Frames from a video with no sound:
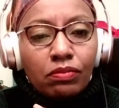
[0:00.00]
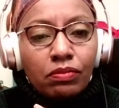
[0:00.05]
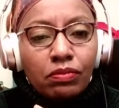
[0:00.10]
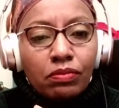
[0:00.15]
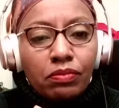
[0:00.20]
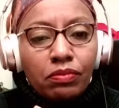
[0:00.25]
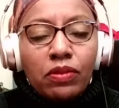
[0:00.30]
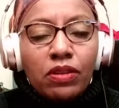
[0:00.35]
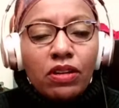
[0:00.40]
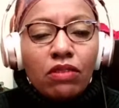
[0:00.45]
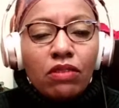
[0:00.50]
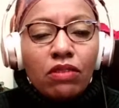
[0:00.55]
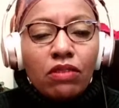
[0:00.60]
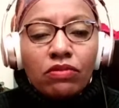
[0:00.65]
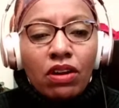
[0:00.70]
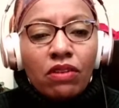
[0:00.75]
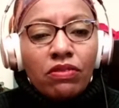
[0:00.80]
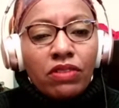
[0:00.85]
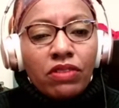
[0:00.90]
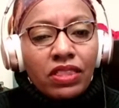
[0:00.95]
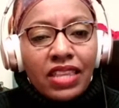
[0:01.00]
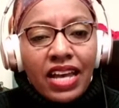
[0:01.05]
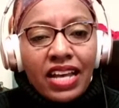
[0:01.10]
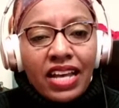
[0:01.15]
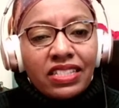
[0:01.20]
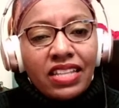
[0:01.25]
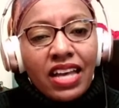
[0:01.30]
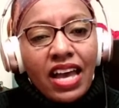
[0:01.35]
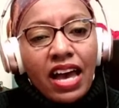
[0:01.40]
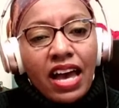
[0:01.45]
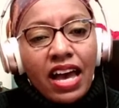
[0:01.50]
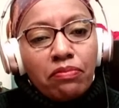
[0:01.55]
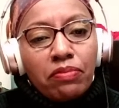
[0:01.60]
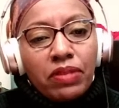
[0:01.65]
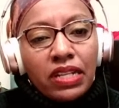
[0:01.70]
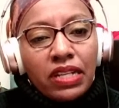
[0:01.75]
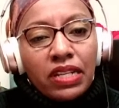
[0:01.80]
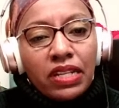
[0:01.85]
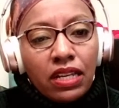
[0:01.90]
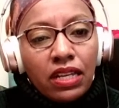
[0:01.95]
People don't know that that's
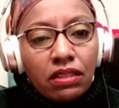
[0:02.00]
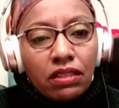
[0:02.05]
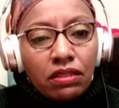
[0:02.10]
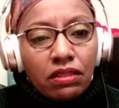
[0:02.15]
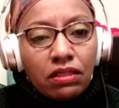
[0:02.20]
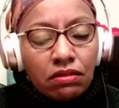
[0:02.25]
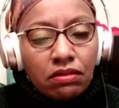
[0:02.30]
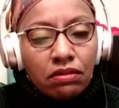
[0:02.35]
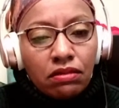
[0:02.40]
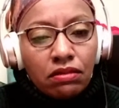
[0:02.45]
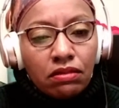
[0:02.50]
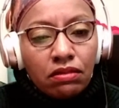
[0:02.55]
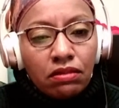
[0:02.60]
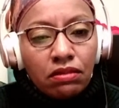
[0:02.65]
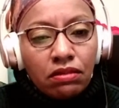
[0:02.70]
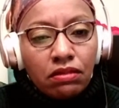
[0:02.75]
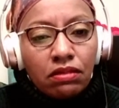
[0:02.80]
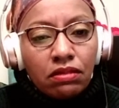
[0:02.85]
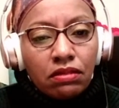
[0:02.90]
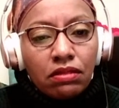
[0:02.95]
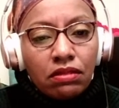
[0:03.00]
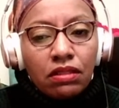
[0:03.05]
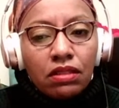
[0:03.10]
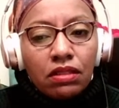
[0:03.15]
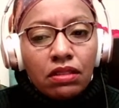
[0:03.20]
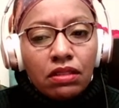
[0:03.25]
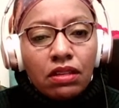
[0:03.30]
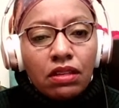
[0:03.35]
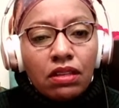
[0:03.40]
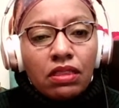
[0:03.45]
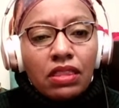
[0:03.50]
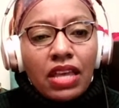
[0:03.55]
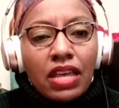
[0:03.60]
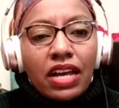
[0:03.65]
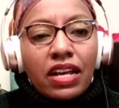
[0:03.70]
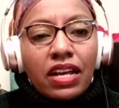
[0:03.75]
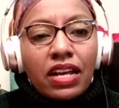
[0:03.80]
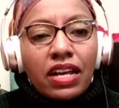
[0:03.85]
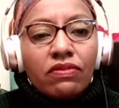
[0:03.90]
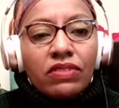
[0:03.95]
happening.
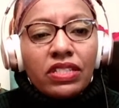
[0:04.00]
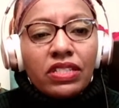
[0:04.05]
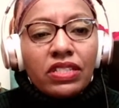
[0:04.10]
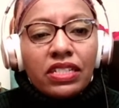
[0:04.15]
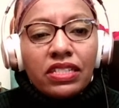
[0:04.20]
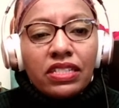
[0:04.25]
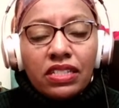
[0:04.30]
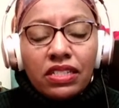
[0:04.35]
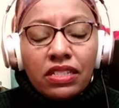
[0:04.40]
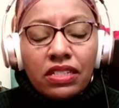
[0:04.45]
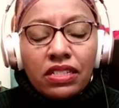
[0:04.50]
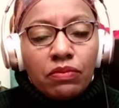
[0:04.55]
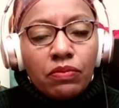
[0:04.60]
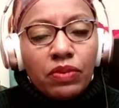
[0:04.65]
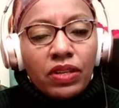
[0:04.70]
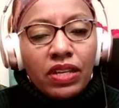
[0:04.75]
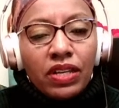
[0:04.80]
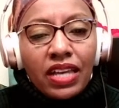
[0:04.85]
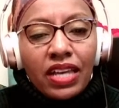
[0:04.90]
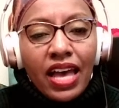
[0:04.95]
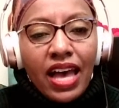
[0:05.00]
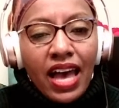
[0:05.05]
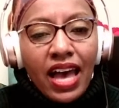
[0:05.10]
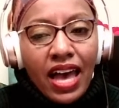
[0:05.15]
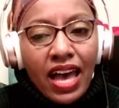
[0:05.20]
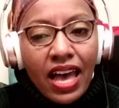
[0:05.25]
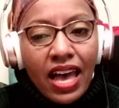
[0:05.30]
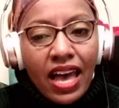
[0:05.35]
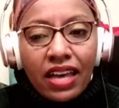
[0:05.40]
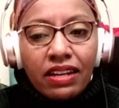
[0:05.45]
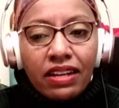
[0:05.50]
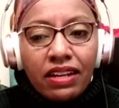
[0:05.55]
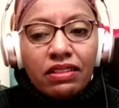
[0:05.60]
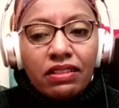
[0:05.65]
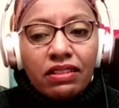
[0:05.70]
That conversation isn't being had.